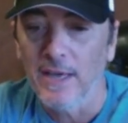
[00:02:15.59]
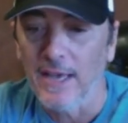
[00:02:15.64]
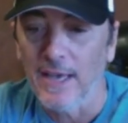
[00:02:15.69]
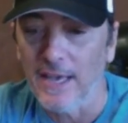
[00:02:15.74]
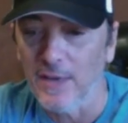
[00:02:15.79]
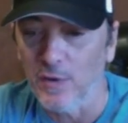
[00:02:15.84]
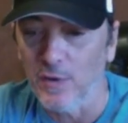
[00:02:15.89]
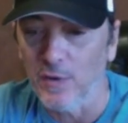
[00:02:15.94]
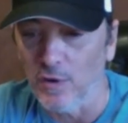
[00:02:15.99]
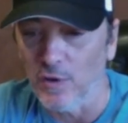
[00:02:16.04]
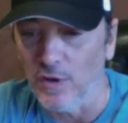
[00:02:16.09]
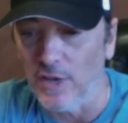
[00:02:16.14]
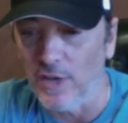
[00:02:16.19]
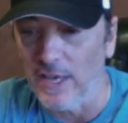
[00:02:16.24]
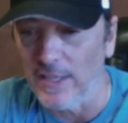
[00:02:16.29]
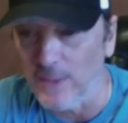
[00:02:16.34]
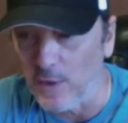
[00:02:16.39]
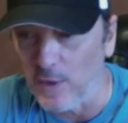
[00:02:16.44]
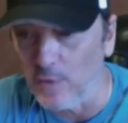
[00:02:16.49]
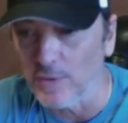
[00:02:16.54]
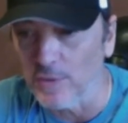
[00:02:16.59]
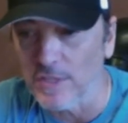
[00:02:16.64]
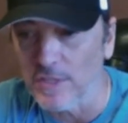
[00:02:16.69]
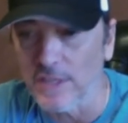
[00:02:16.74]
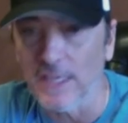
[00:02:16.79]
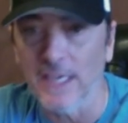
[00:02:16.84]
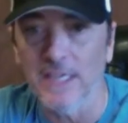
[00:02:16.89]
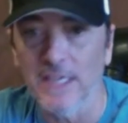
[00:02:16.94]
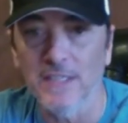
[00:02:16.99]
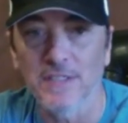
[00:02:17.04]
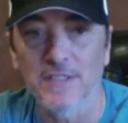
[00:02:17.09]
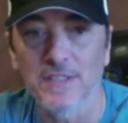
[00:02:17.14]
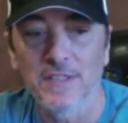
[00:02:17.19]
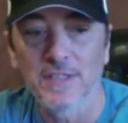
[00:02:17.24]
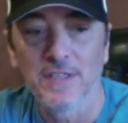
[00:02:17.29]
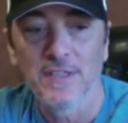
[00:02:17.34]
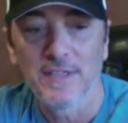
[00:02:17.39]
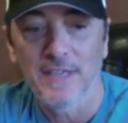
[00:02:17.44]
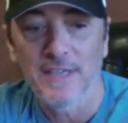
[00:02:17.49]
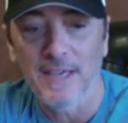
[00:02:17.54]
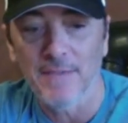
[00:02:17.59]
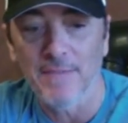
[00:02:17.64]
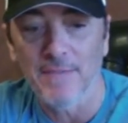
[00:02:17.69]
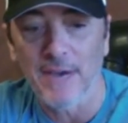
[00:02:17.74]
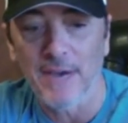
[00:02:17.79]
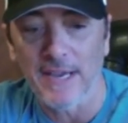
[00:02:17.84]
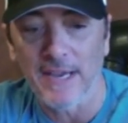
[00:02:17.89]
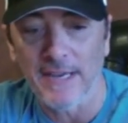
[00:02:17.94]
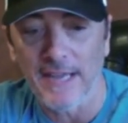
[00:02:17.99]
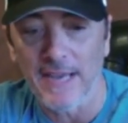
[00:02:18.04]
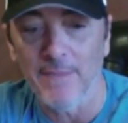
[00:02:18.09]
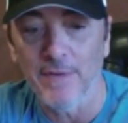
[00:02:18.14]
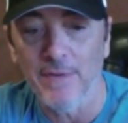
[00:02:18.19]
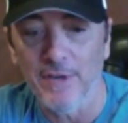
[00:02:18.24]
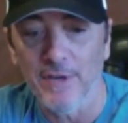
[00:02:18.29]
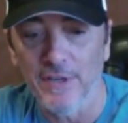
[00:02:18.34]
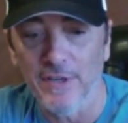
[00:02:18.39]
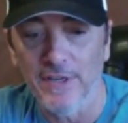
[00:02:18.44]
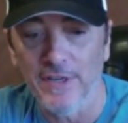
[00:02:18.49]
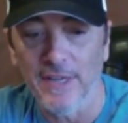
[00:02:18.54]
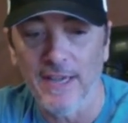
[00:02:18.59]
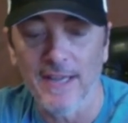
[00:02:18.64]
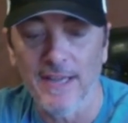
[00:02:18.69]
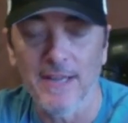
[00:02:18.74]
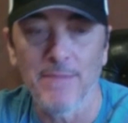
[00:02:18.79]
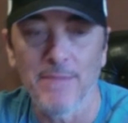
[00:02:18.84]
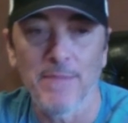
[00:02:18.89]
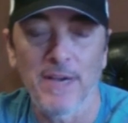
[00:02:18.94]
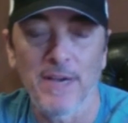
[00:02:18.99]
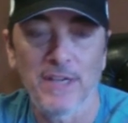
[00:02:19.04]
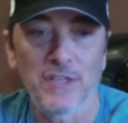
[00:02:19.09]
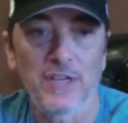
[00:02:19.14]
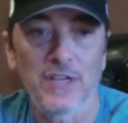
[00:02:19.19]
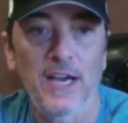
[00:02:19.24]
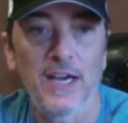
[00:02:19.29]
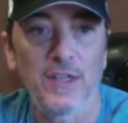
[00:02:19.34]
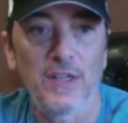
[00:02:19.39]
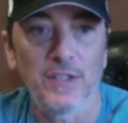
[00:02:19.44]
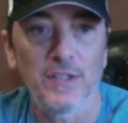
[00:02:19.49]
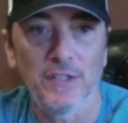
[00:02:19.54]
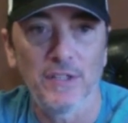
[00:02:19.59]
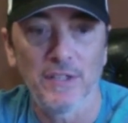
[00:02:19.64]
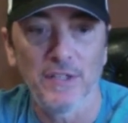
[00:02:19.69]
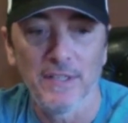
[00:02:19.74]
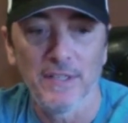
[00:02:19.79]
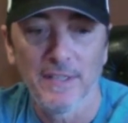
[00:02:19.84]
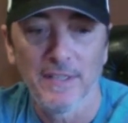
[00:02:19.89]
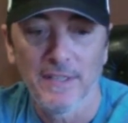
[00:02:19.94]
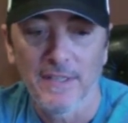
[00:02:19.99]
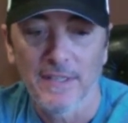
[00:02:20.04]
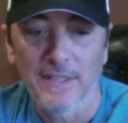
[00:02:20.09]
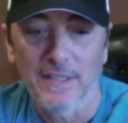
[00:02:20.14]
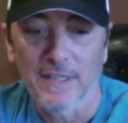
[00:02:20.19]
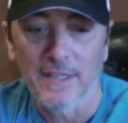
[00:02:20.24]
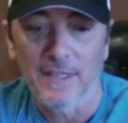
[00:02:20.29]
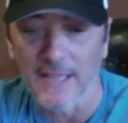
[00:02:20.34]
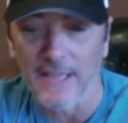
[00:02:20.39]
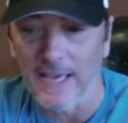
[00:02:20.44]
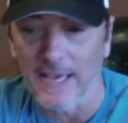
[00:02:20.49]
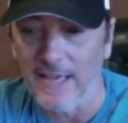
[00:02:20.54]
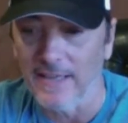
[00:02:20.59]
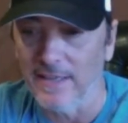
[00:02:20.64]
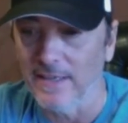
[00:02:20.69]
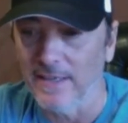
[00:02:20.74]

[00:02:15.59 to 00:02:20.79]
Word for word: and those things in my neighborhood and in my childhood that